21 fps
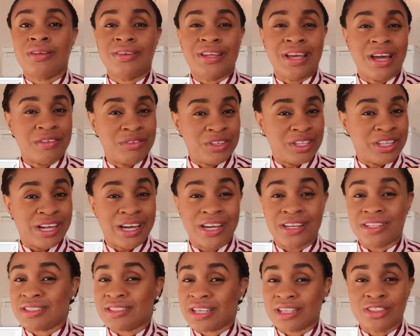they have it there
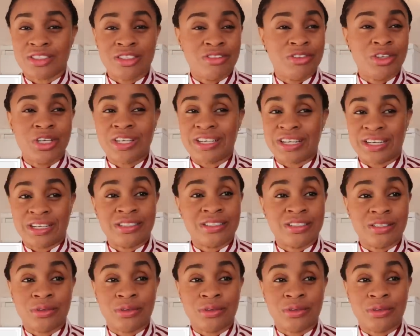and it's actually really nice.